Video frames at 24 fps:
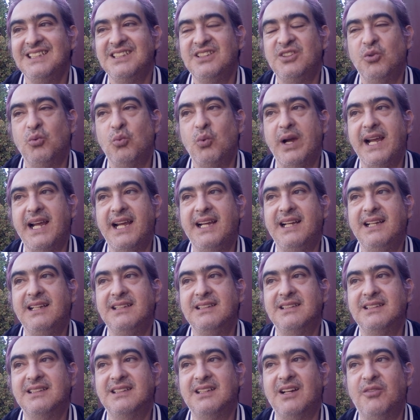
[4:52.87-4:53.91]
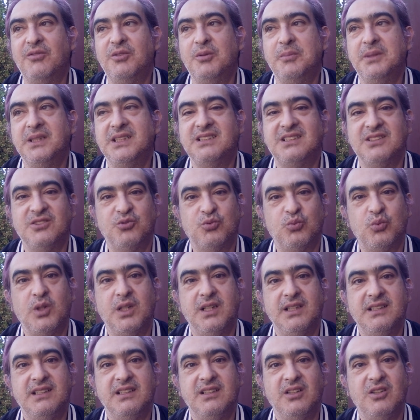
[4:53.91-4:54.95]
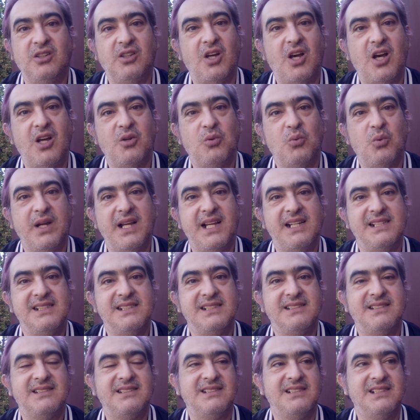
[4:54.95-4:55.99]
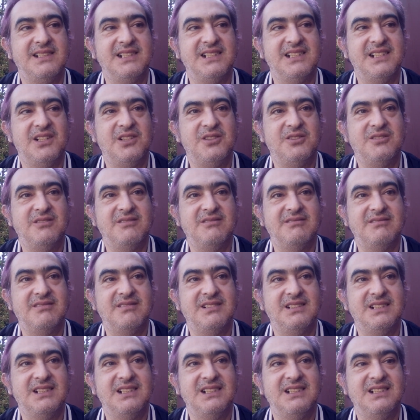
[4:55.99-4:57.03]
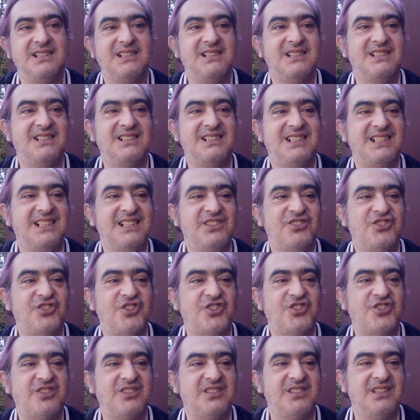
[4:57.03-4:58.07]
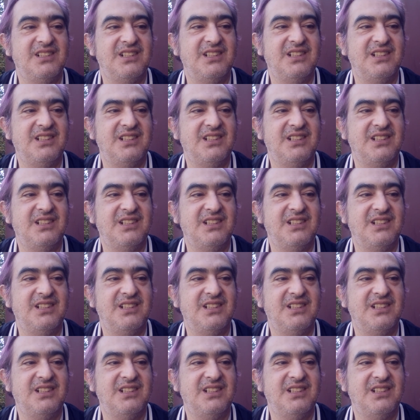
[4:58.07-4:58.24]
the way the government is run in a lot of ways, and it's just